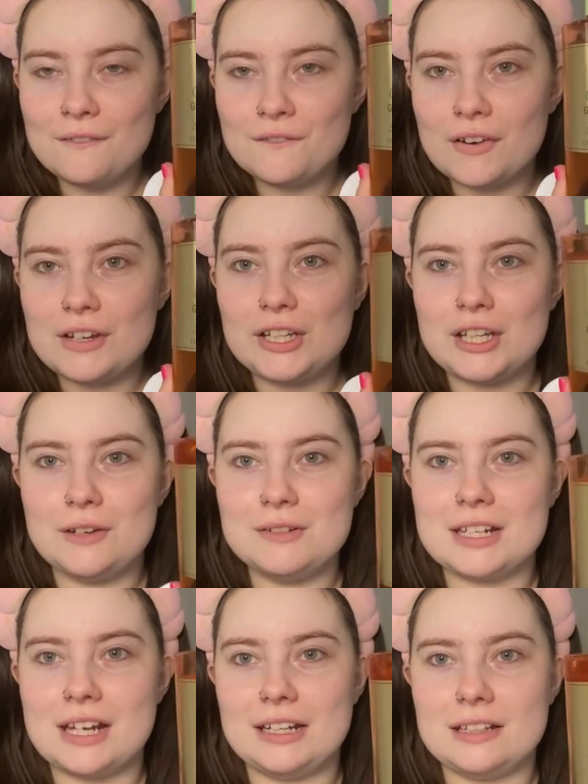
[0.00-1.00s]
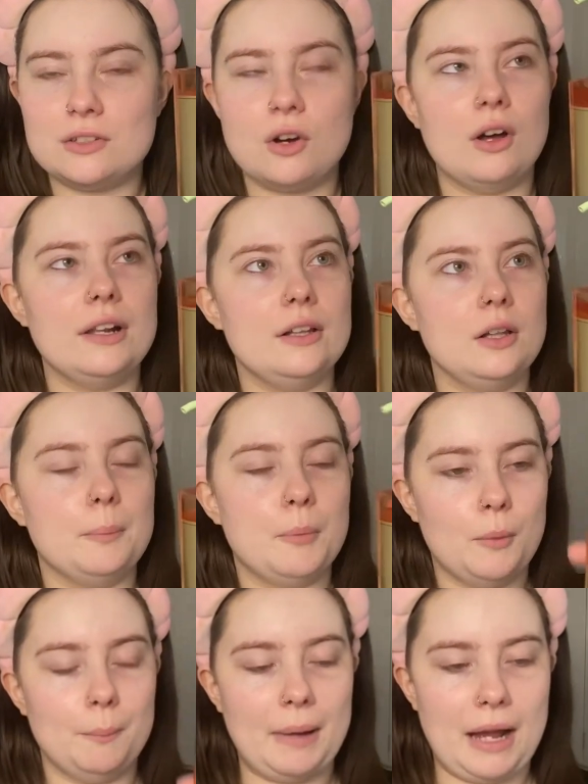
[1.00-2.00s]
very cute and it's got a little
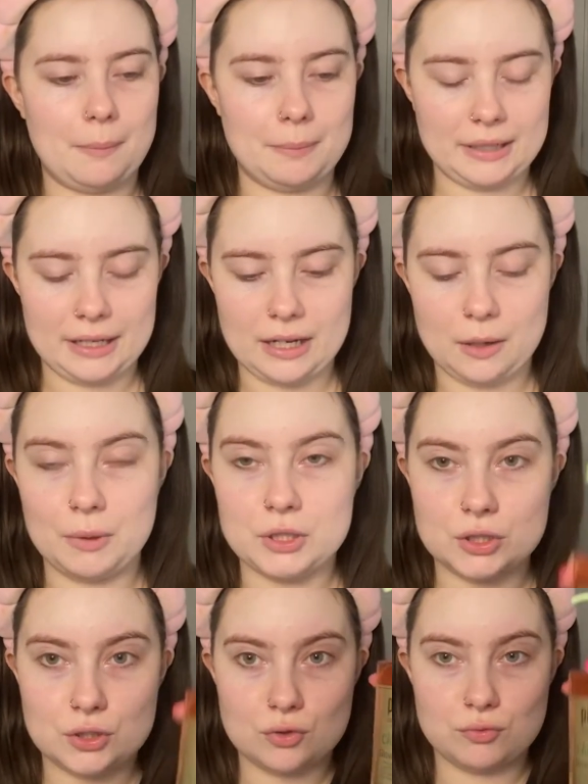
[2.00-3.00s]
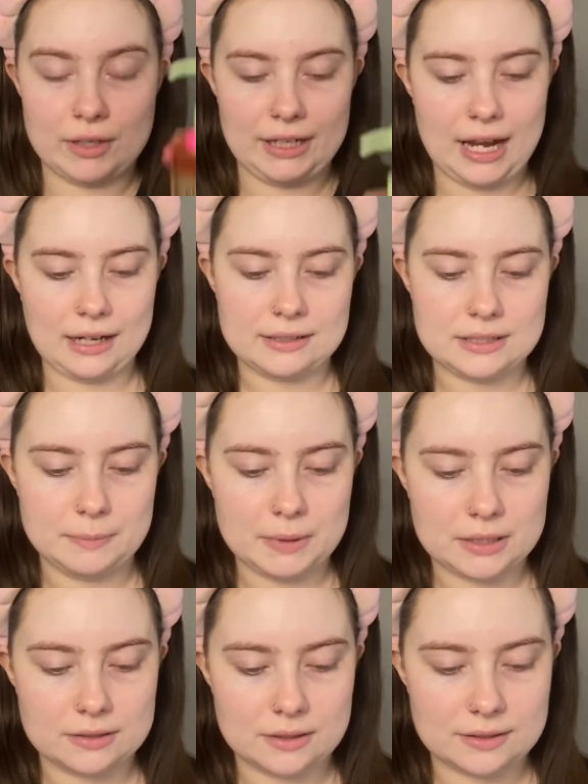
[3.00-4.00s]
pump applicator which is just really handy
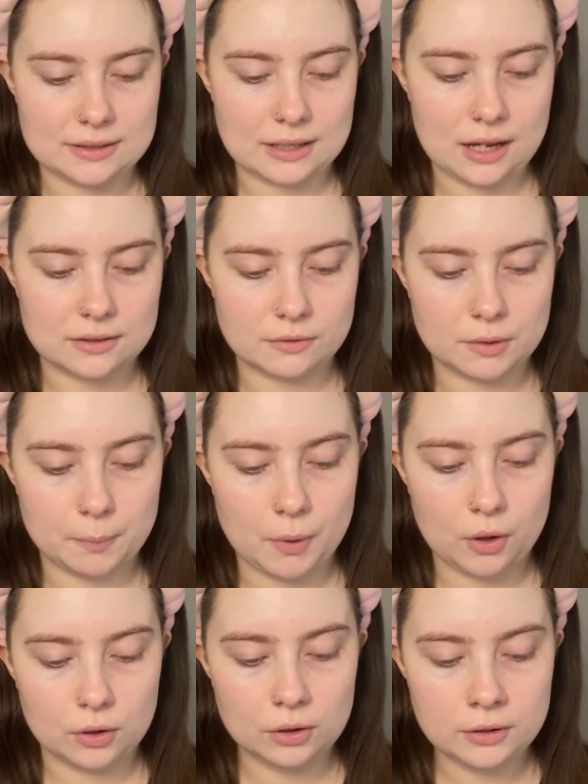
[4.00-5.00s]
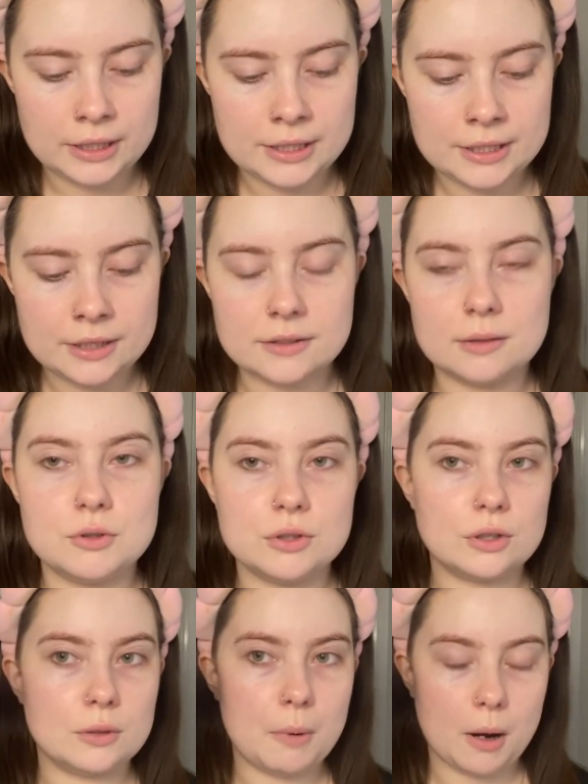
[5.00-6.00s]
because of the size of the bottle so i'm just
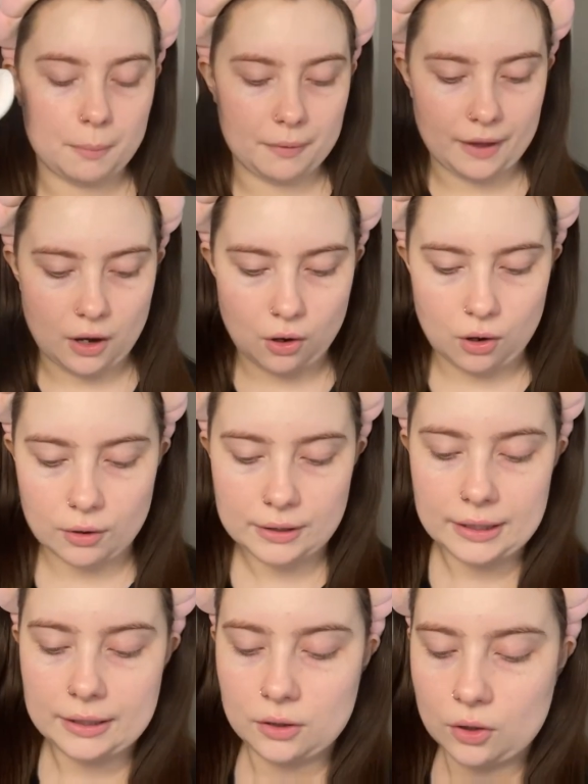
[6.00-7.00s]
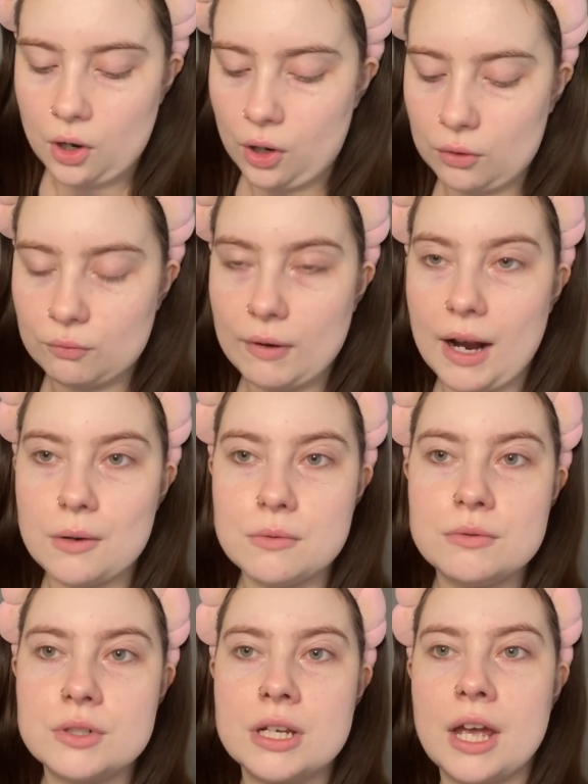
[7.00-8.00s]
going to pop that on a little cotton
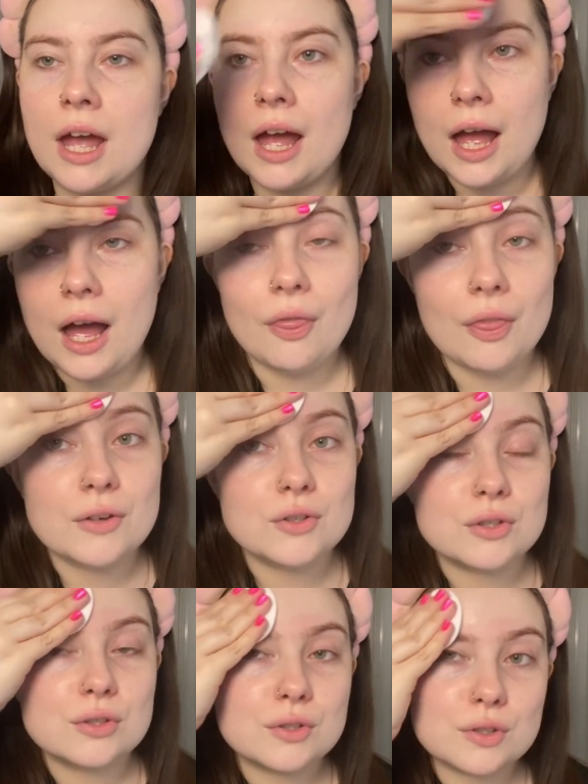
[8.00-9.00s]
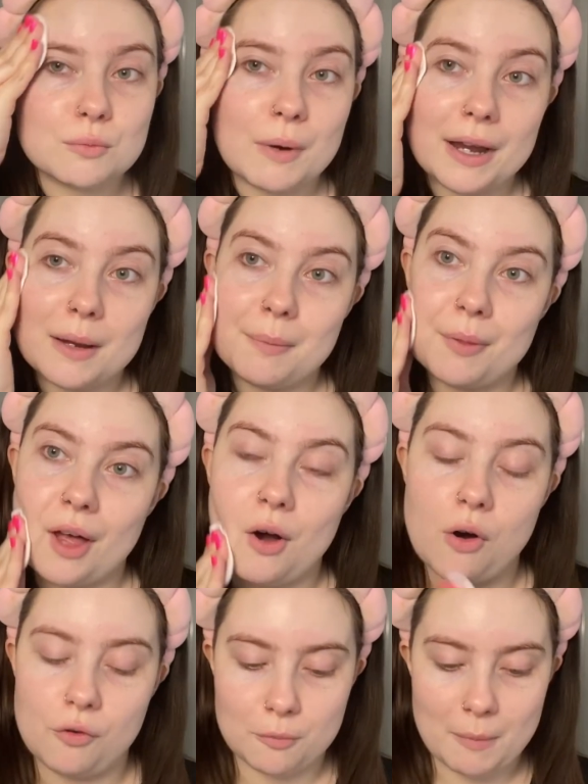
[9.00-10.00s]
round and then just swipe that
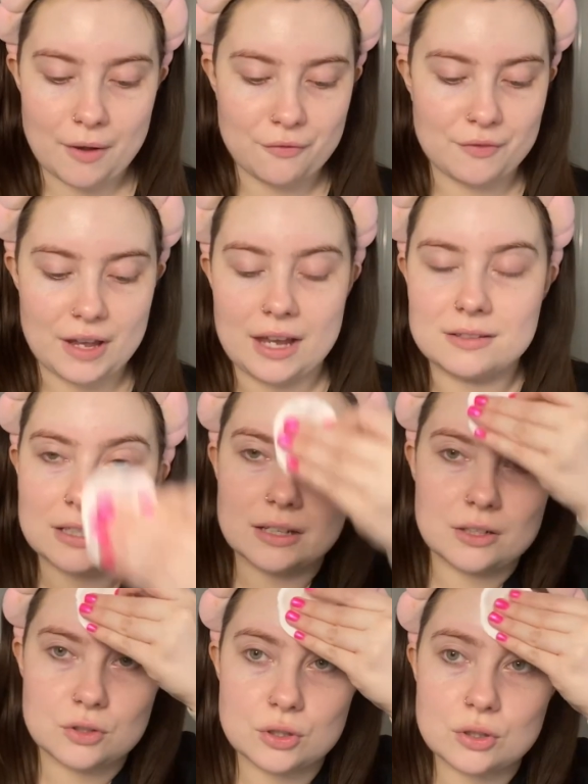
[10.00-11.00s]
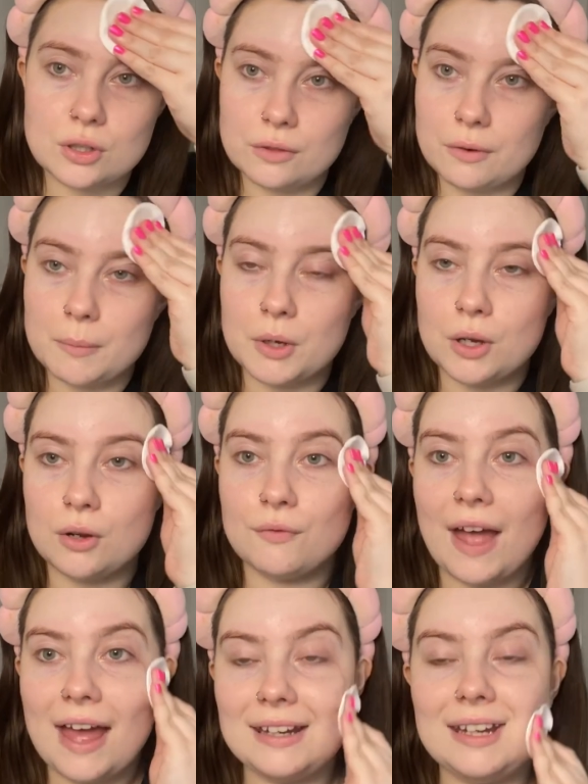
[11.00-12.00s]
over my face and it's just going to remove
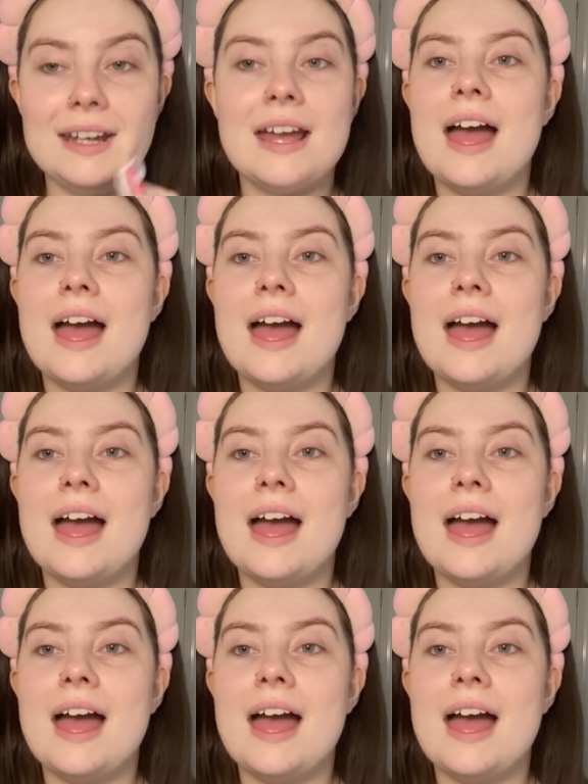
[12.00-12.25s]
any